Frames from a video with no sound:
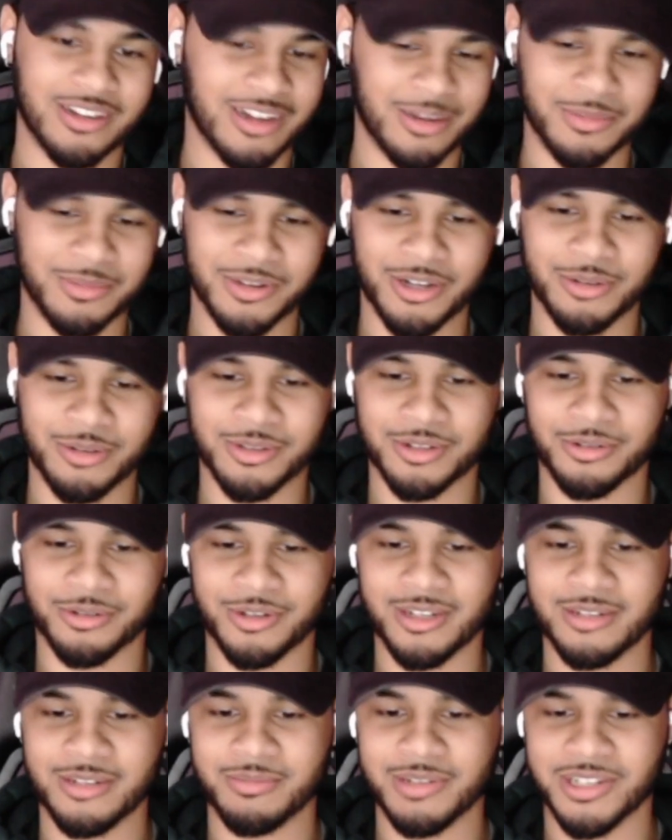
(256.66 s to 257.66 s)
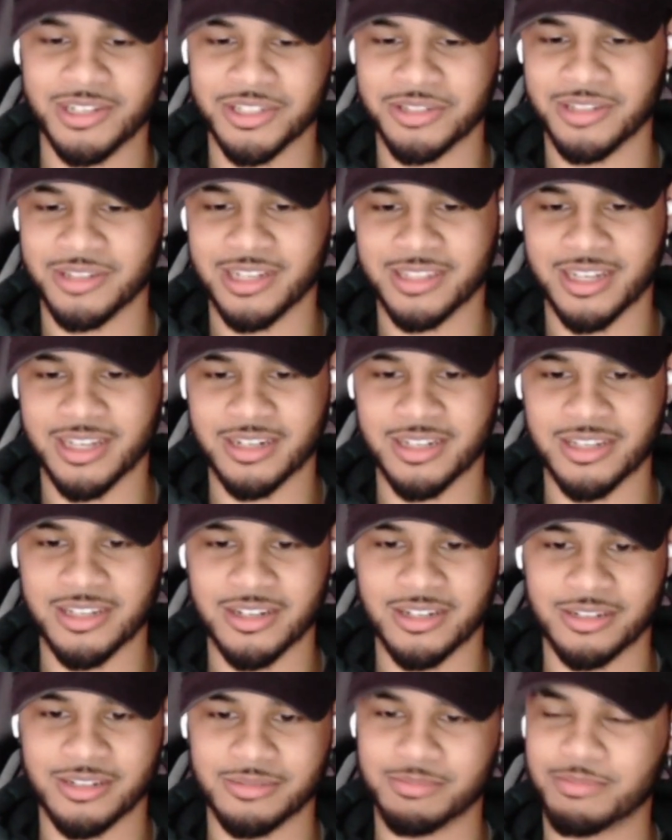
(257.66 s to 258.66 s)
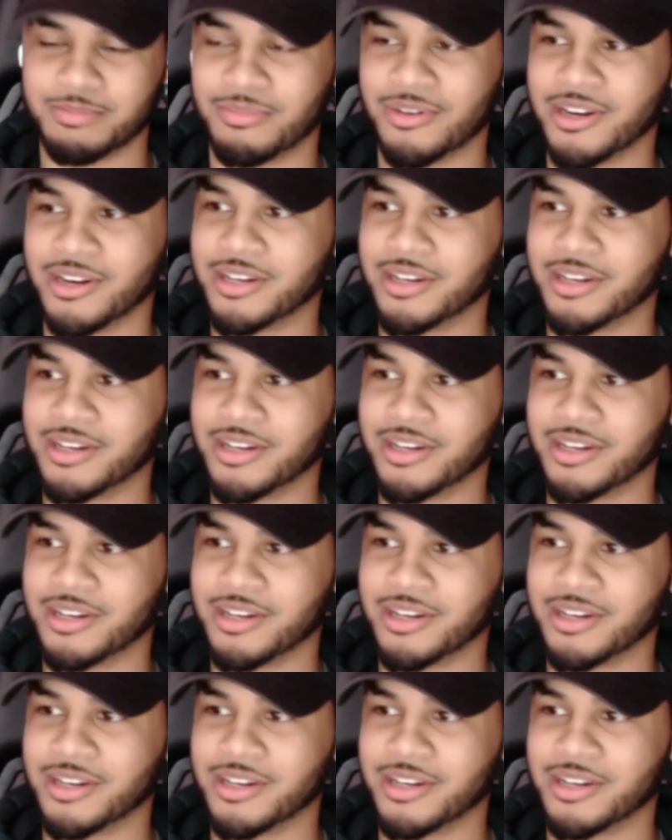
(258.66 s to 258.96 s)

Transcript: I'm gonna go with green because you like that neon bright